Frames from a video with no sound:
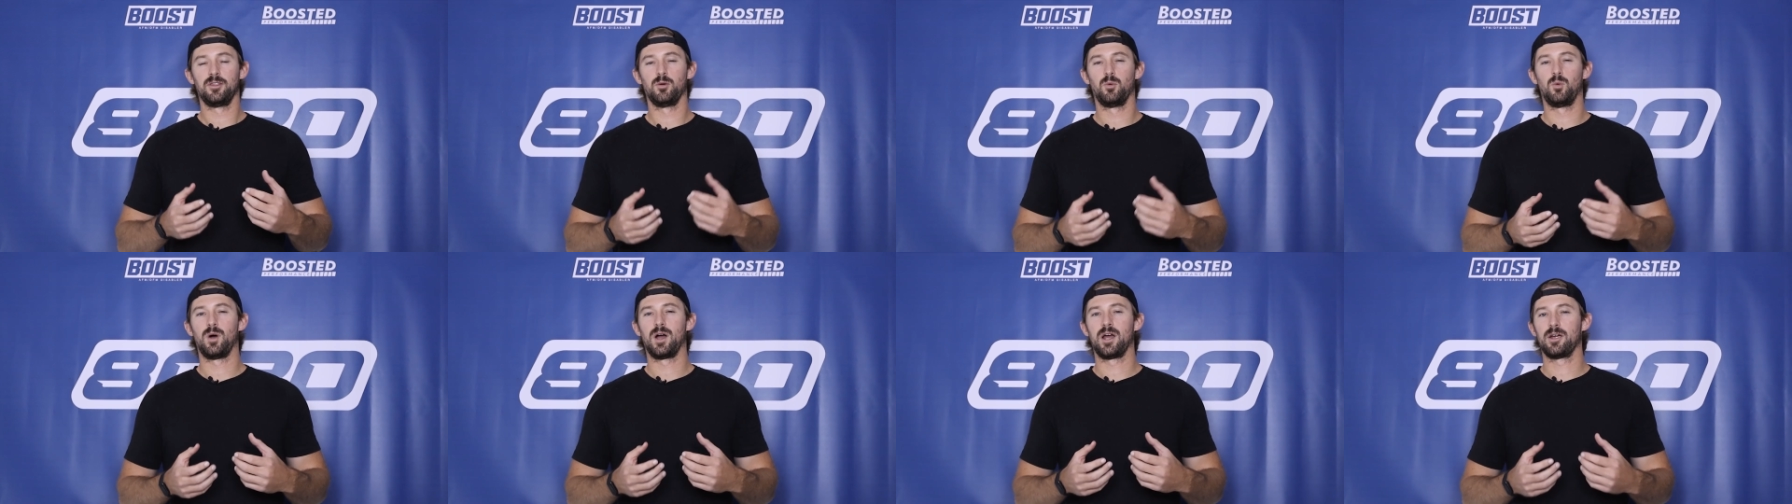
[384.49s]

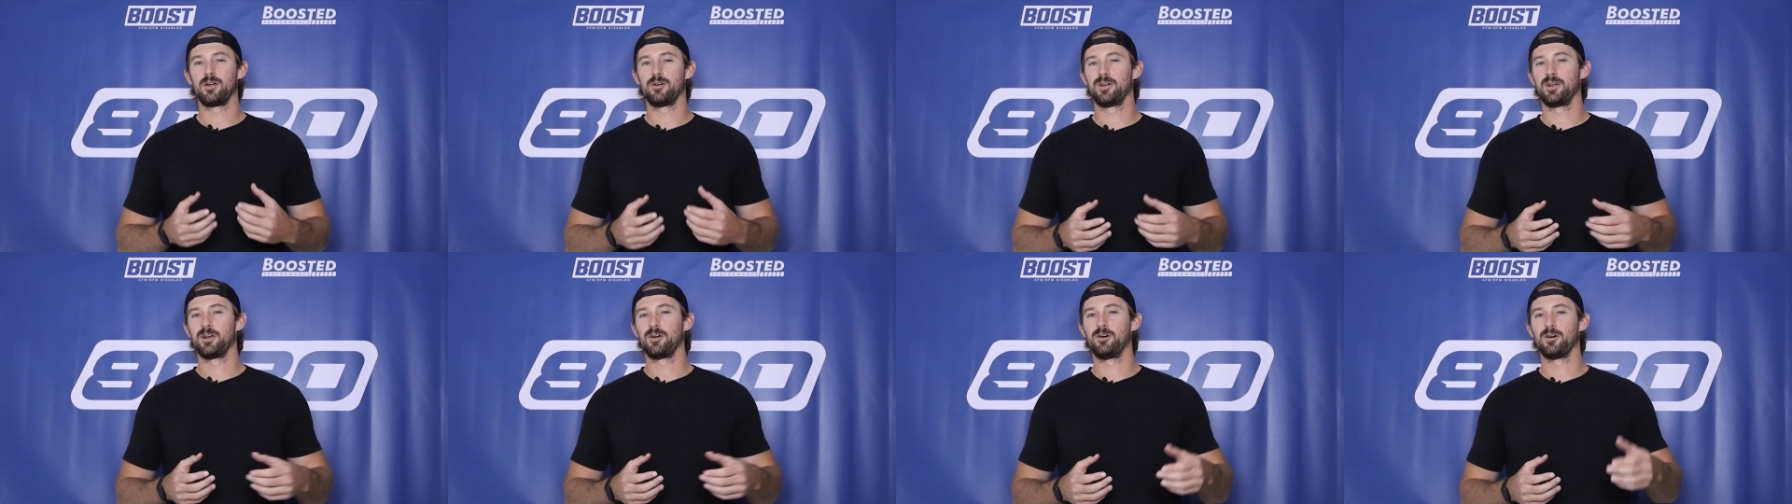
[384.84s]
the
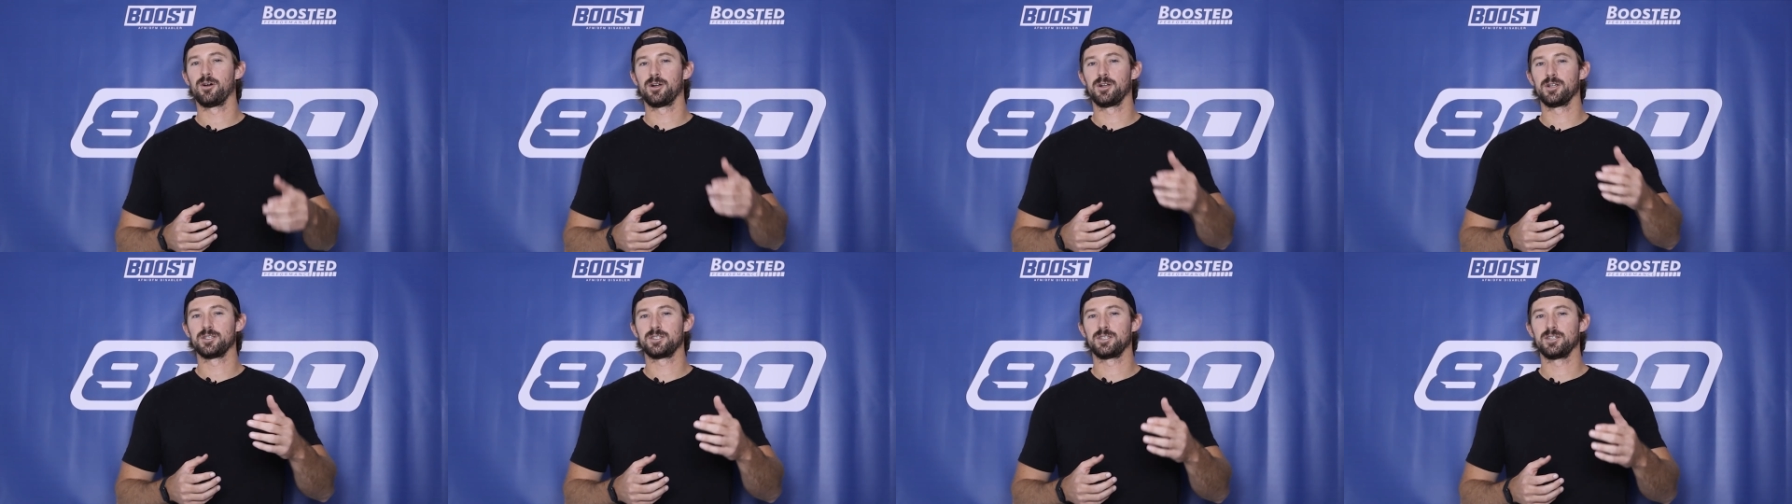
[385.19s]
wiring
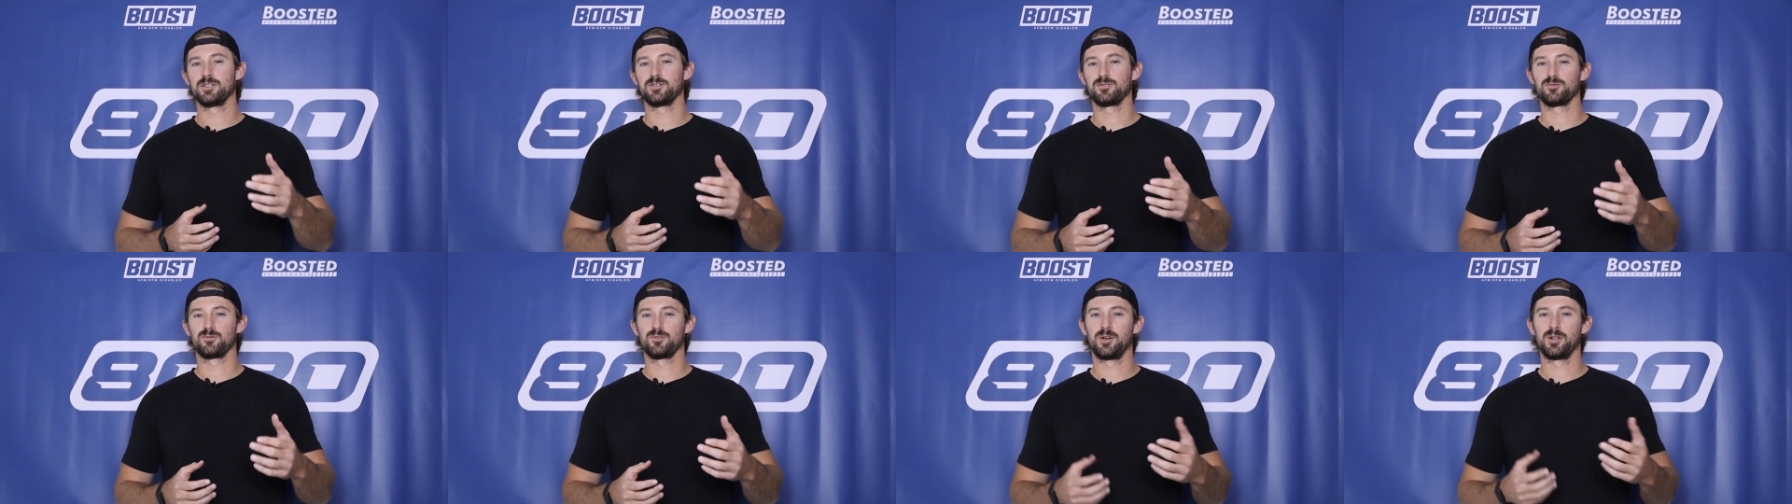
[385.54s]

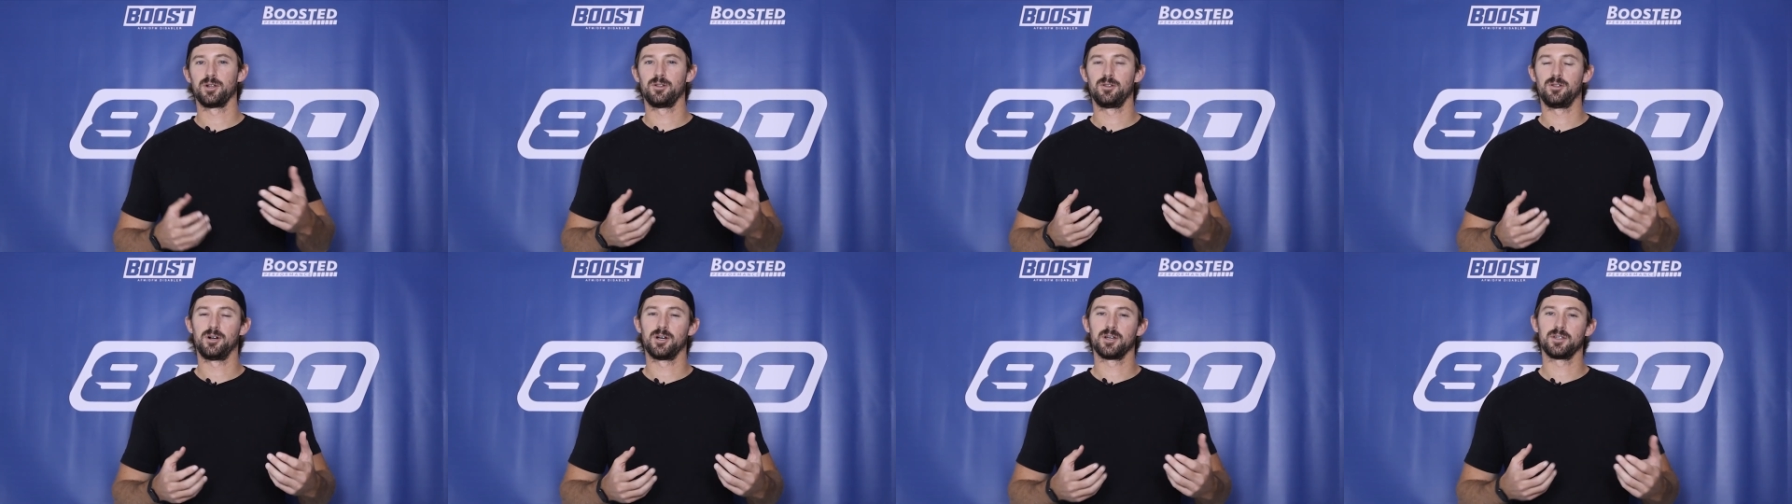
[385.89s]
harnesses run
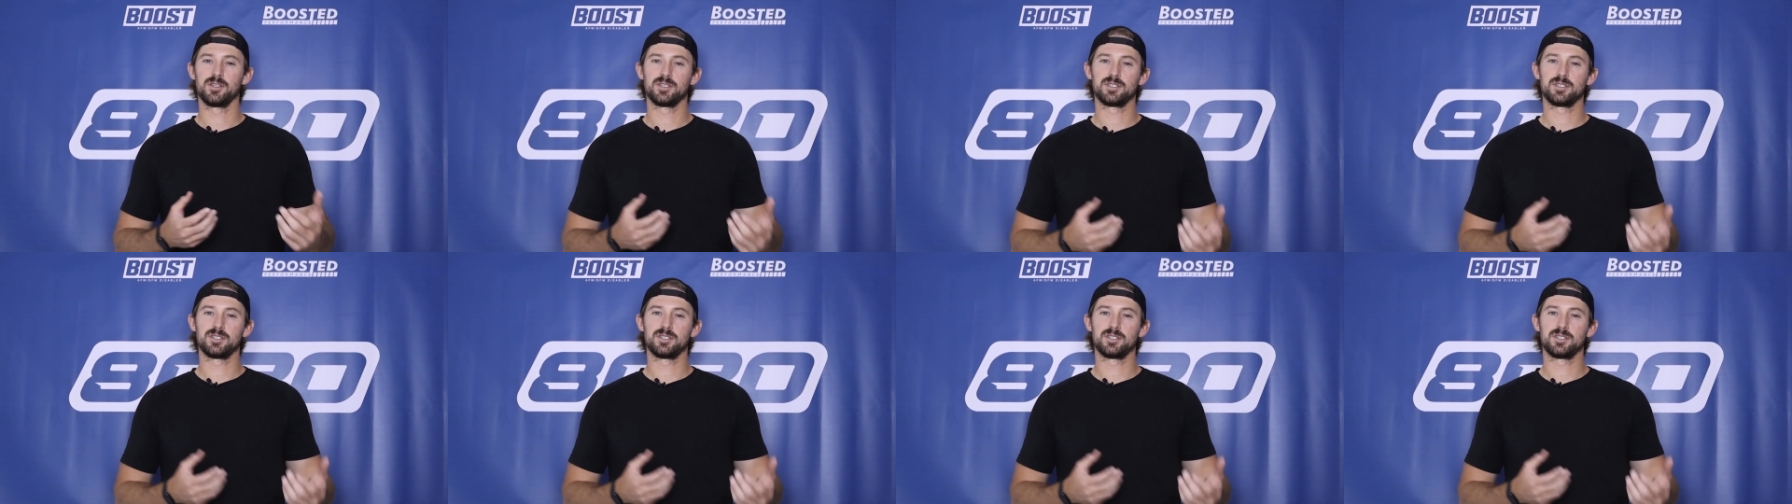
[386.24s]
along